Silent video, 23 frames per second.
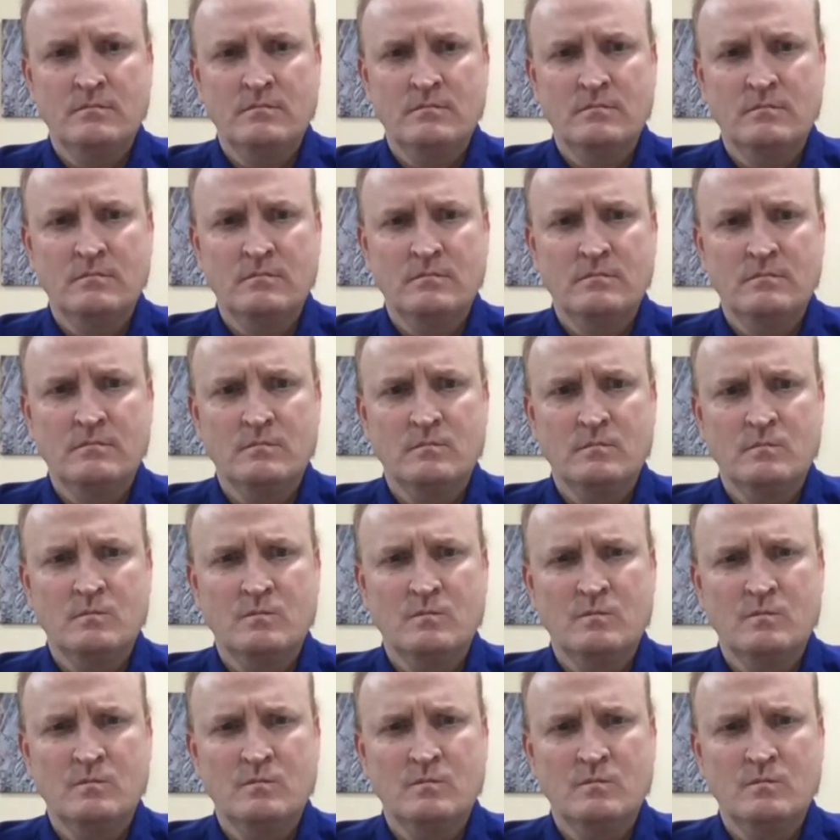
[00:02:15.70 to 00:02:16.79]

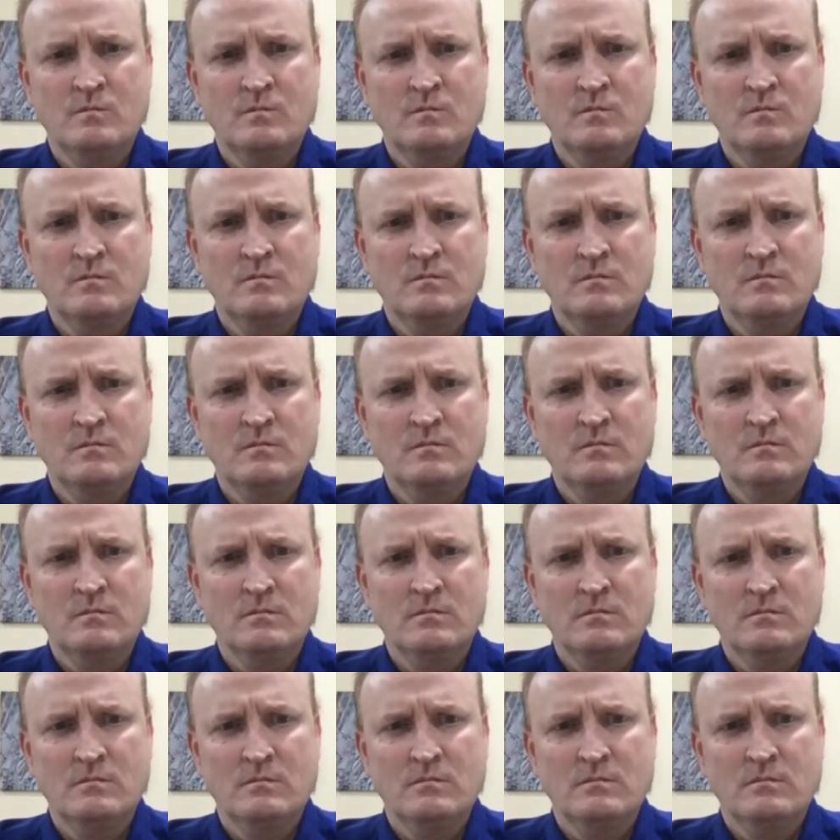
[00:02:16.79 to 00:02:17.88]

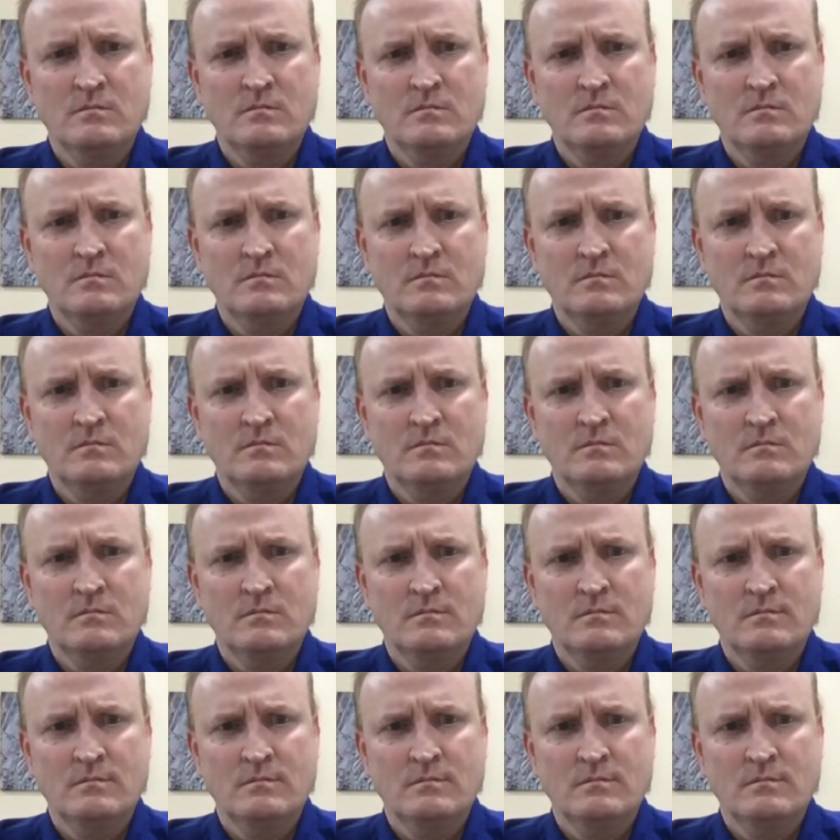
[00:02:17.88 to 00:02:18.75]
(not speaking)